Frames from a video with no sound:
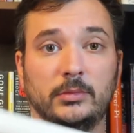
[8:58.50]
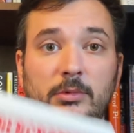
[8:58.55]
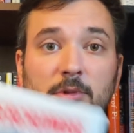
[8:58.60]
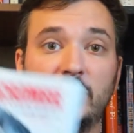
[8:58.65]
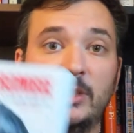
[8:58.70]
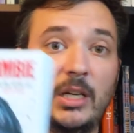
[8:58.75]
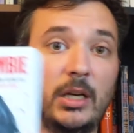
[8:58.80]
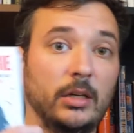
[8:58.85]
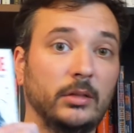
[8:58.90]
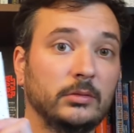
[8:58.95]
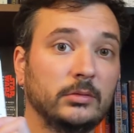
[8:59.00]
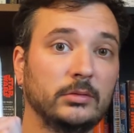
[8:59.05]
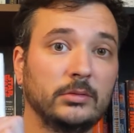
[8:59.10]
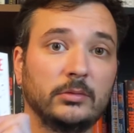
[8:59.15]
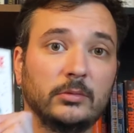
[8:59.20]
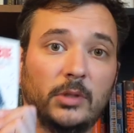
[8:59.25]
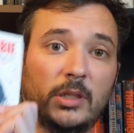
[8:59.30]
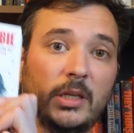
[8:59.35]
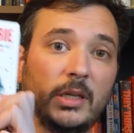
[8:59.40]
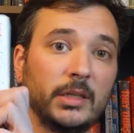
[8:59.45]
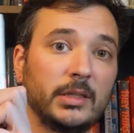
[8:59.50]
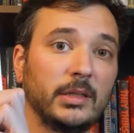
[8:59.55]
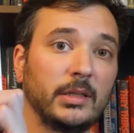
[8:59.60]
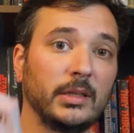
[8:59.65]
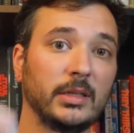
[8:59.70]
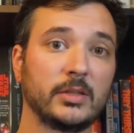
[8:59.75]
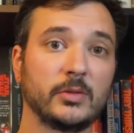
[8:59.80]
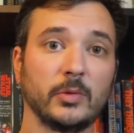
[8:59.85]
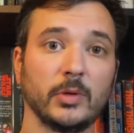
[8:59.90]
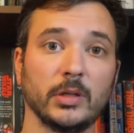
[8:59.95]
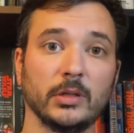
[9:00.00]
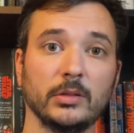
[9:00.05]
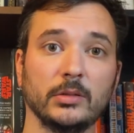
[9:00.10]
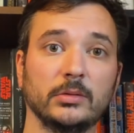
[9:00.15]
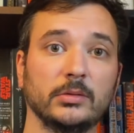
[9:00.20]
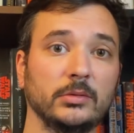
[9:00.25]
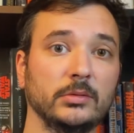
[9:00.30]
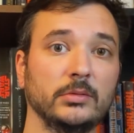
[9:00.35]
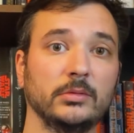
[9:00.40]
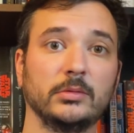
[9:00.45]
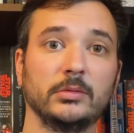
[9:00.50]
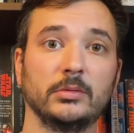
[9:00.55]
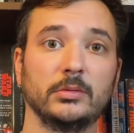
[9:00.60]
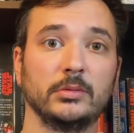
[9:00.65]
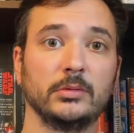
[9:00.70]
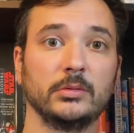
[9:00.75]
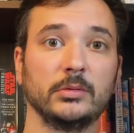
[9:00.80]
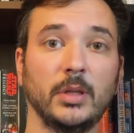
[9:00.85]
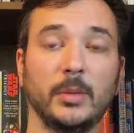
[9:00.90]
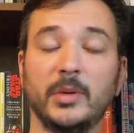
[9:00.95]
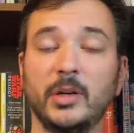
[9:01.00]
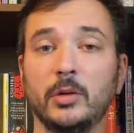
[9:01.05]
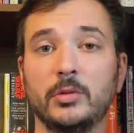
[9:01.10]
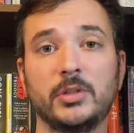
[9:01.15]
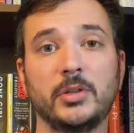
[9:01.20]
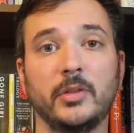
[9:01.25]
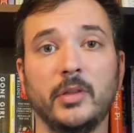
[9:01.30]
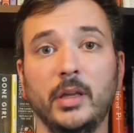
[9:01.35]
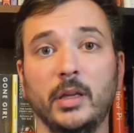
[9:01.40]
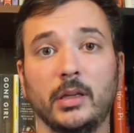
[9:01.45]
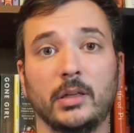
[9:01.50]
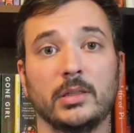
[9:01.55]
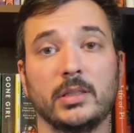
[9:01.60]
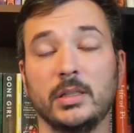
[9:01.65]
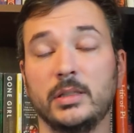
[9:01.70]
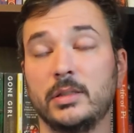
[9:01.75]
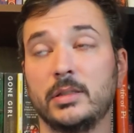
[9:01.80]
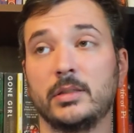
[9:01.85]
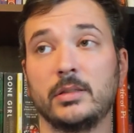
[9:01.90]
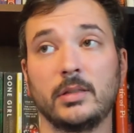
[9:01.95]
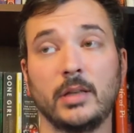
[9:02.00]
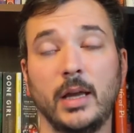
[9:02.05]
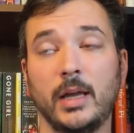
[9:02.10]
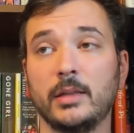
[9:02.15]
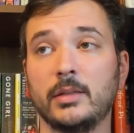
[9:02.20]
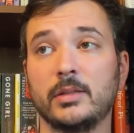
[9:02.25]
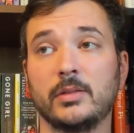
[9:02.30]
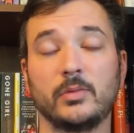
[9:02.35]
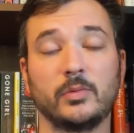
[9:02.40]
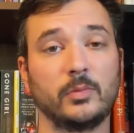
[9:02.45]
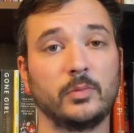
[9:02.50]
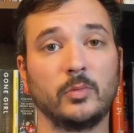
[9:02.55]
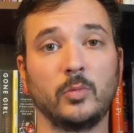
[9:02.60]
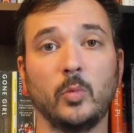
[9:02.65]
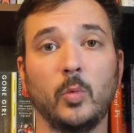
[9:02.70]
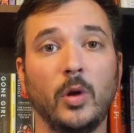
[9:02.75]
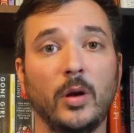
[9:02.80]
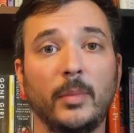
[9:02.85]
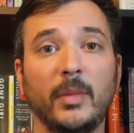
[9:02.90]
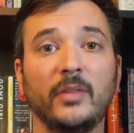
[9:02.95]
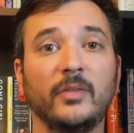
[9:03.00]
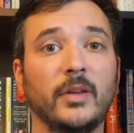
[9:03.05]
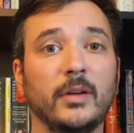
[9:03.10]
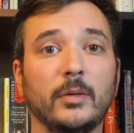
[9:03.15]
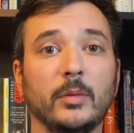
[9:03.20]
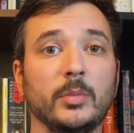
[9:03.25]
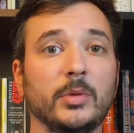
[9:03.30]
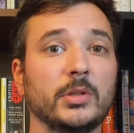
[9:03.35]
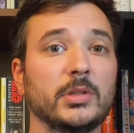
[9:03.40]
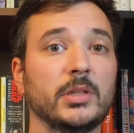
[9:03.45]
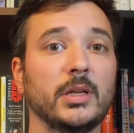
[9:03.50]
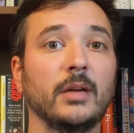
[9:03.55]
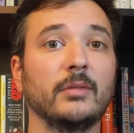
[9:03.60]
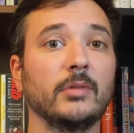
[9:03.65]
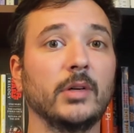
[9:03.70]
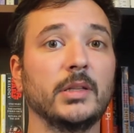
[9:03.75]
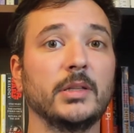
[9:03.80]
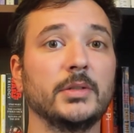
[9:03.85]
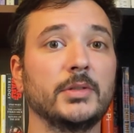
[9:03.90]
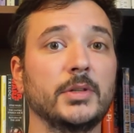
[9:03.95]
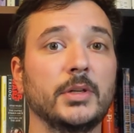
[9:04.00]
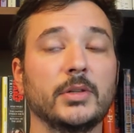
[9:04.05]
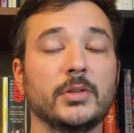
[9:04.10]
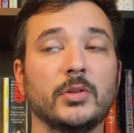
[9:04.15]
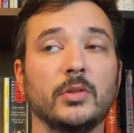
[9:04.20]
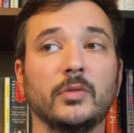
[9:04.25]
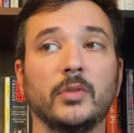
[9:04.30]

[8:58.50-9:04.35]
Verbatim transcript: you know, when you get to this one, let me know what you think because it's it's one of my favorite books that I've read this year so